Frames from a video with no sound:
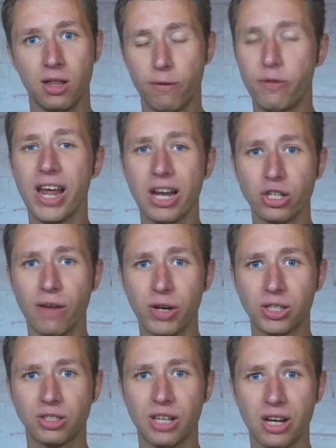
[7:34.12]
The VHF
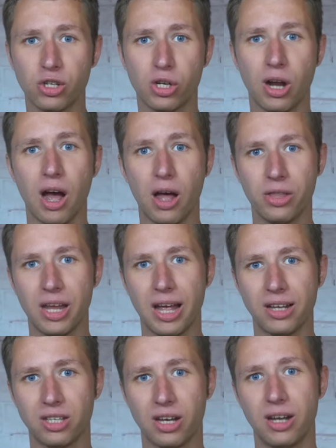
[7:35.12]
extension on the
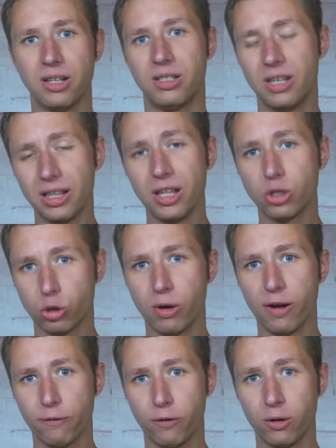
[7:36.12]
antenna did the
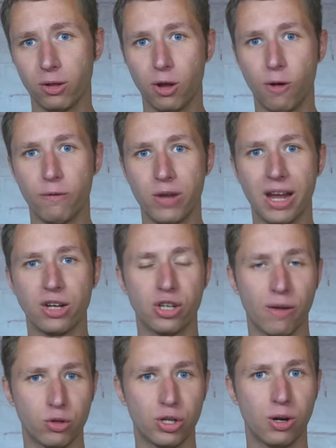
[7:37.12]
trick for the low
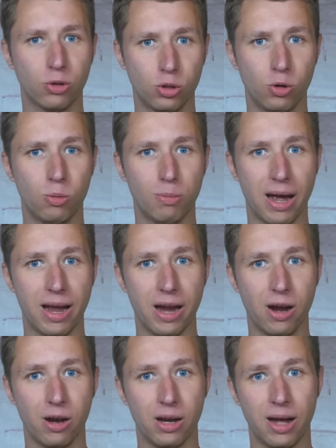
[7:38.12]
VHF channel 2 in my
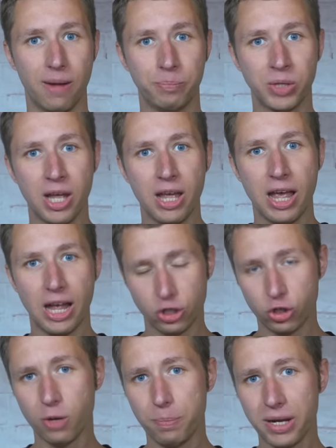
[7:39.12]
area,
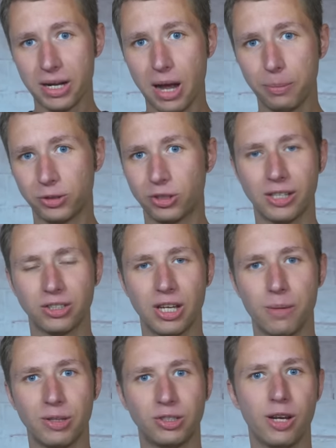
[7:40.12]
and should pick up
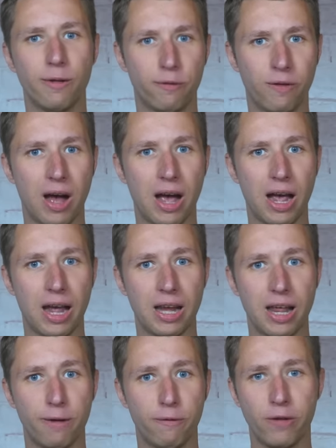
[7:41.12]
6ABC
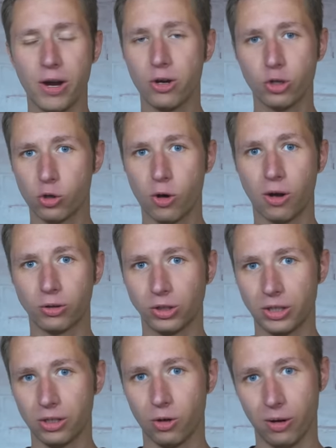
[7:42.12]
fine in fair to strong
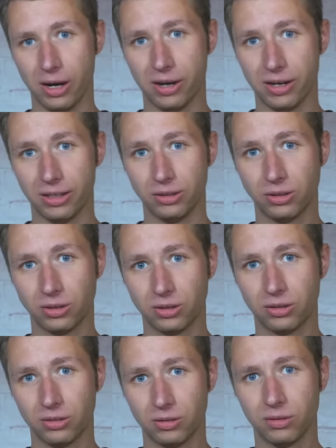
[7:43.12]
signal areas.